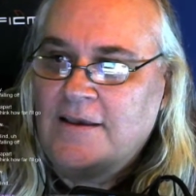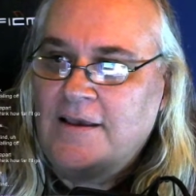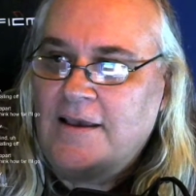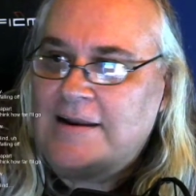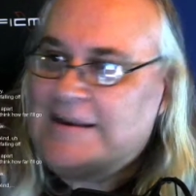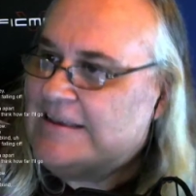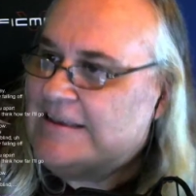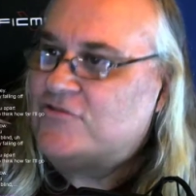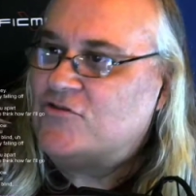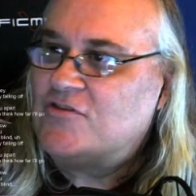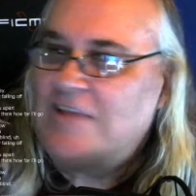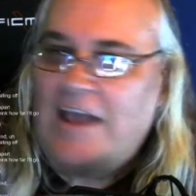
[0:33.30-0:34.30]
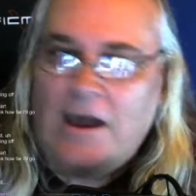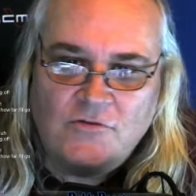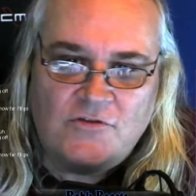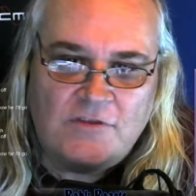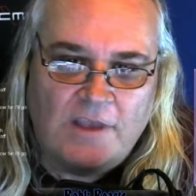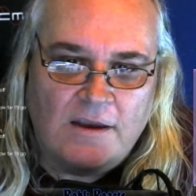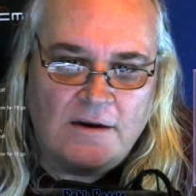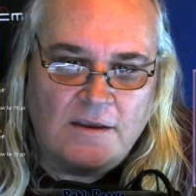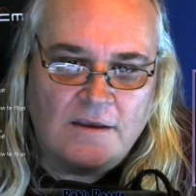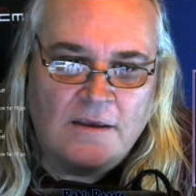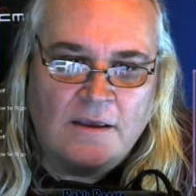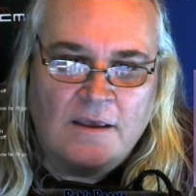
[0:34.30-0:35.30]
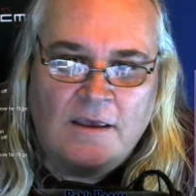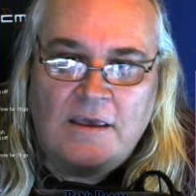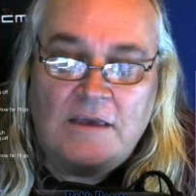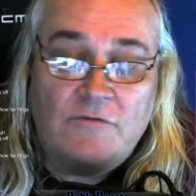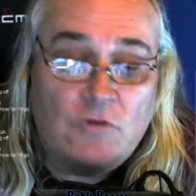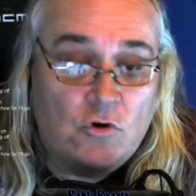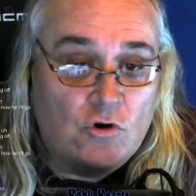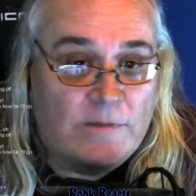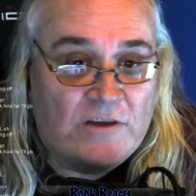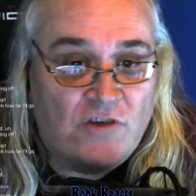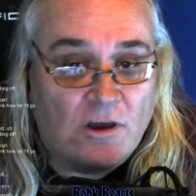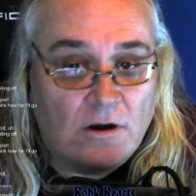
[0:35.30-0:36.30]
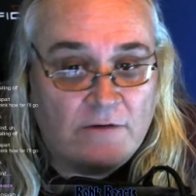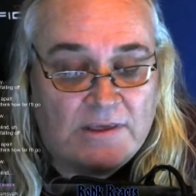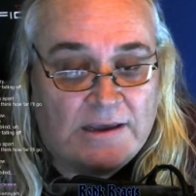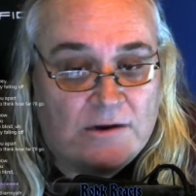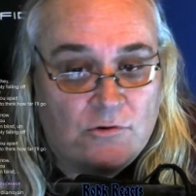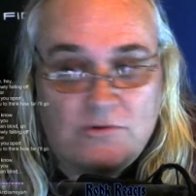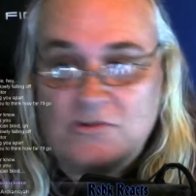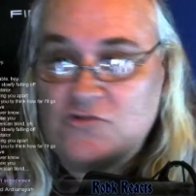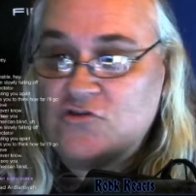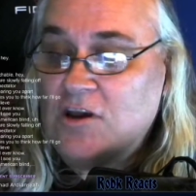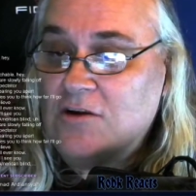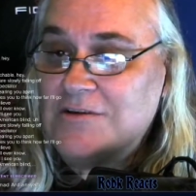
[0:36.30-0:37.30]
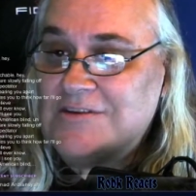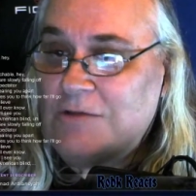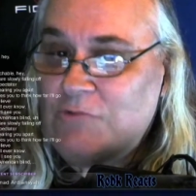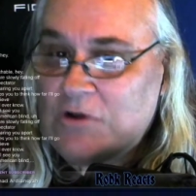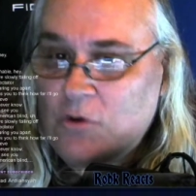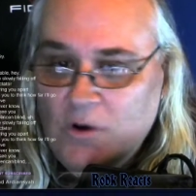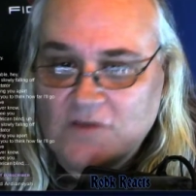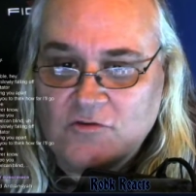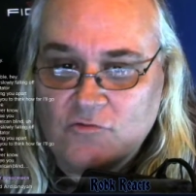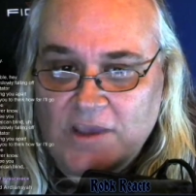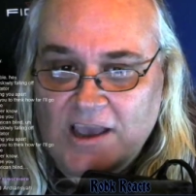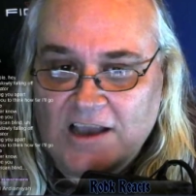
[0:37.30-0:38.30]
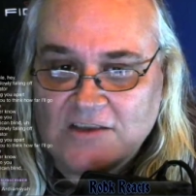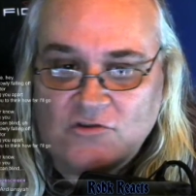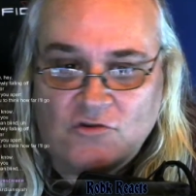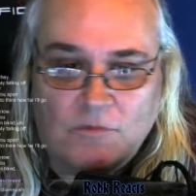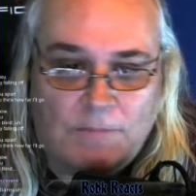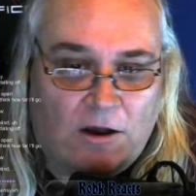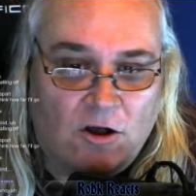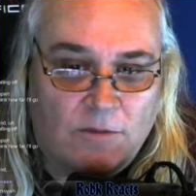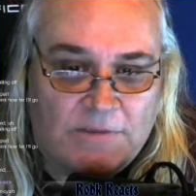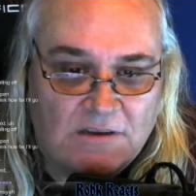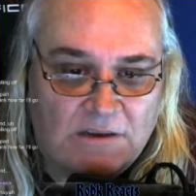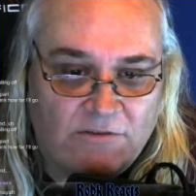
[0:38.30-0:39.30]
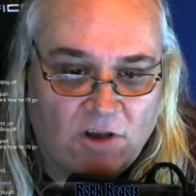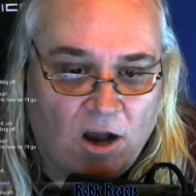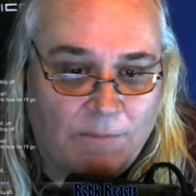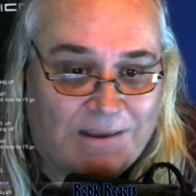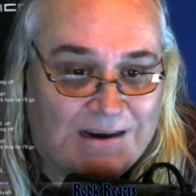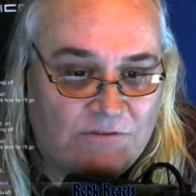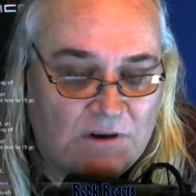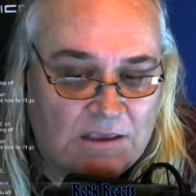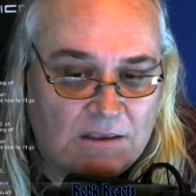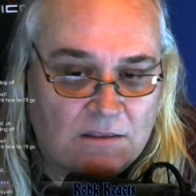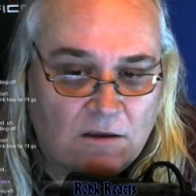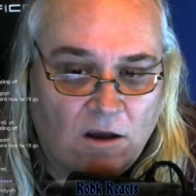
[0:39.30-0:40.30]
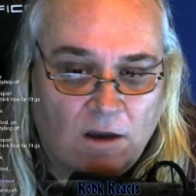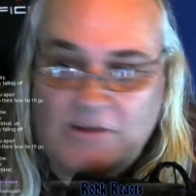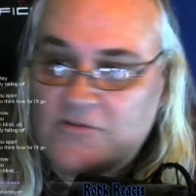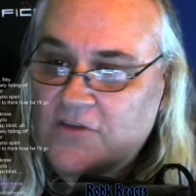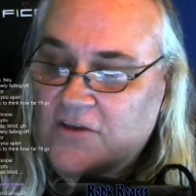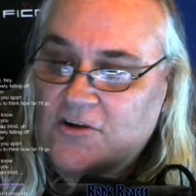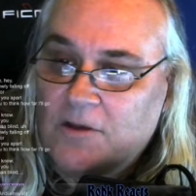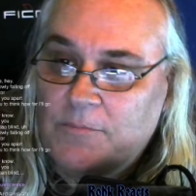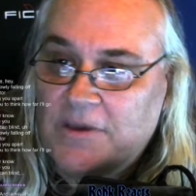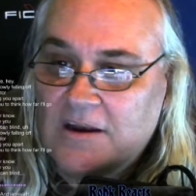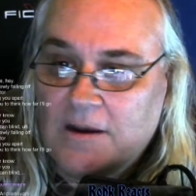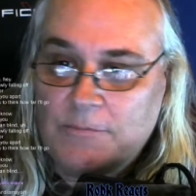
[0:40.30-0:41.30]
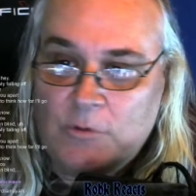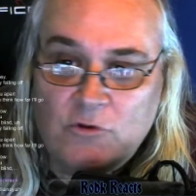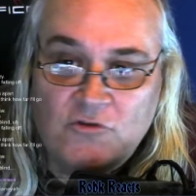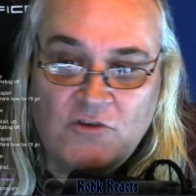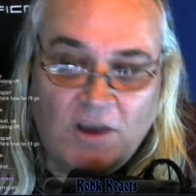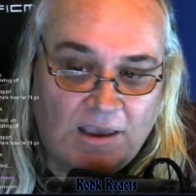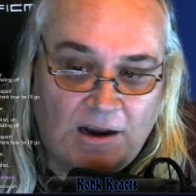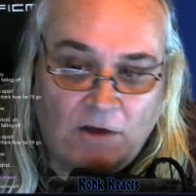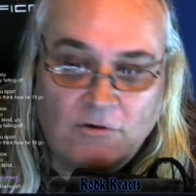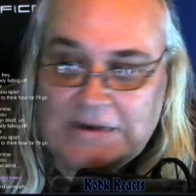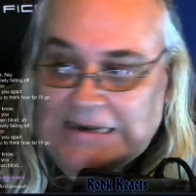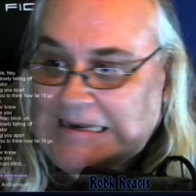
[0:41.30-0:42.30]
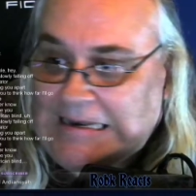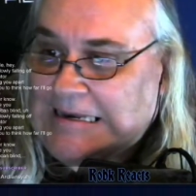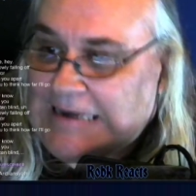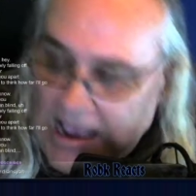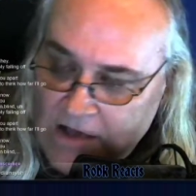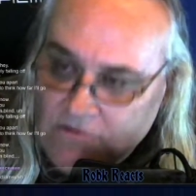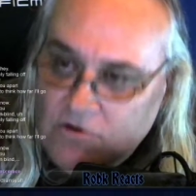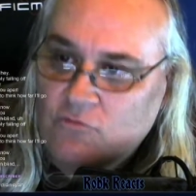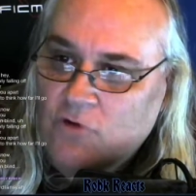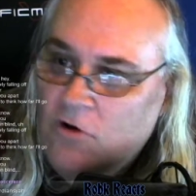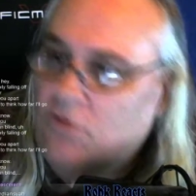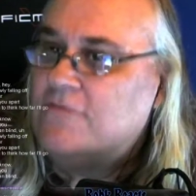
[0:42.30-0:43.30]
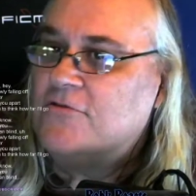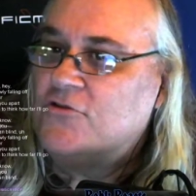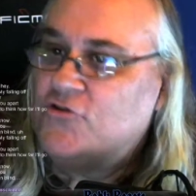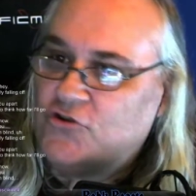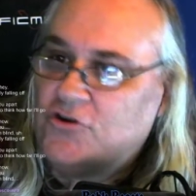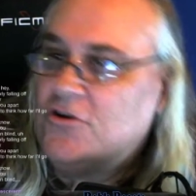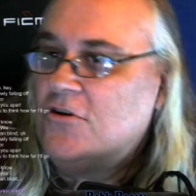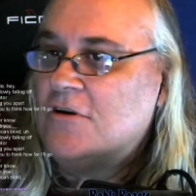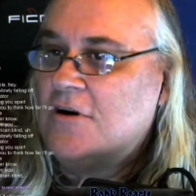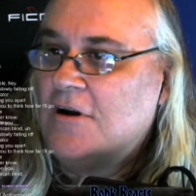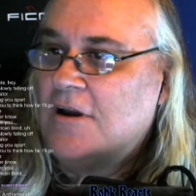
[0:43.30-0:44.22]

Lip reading: And it is just outstanding. If you're new to my channel, everything I do on this channel is a requested reaction. So by all means, leave a comment, leave a link in the comment section. I'll pick it up and we'll check it out down the road for sure.